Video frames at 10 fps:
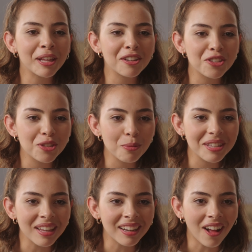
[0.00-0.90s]
manned a
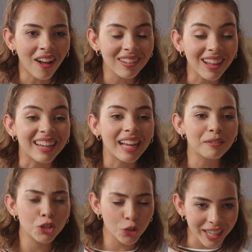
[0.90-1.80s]
suicide hotline. I've
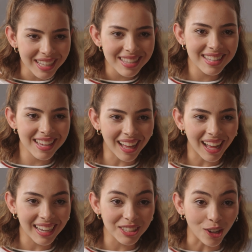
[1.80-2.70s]
trained seeing
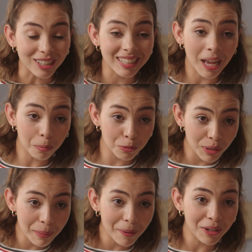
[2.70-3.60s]
eye dogs, helped
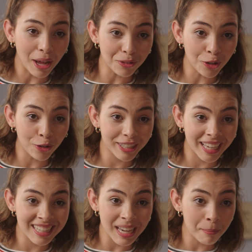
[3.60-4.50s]
rebuild after
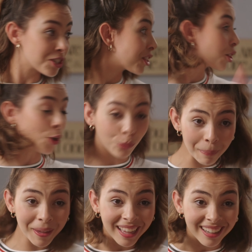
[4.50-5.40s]
hurricane damage in the
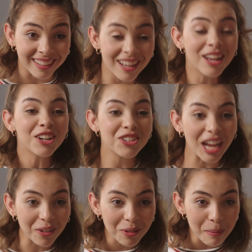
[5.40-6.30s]
Caribbean,
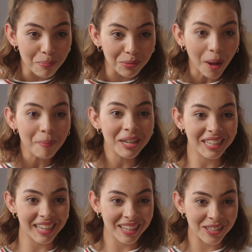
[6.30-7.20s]
shadowed a
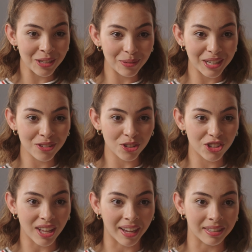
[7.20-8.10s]
prominent cancer research
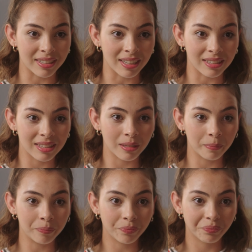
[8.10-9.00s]
scientist.
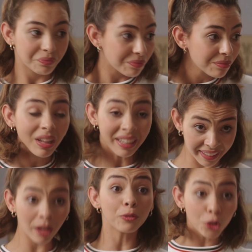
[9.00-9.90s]

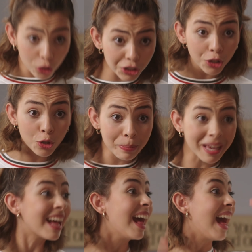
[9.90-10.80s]
Now, if you'll excuse
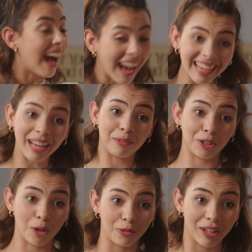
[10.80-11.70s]
me, I have to
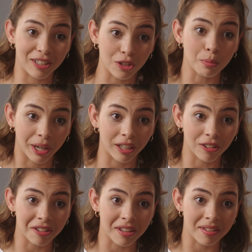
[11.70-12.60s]
go fix the
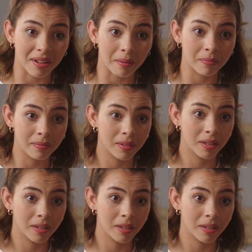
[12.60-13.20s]
sprinkler system.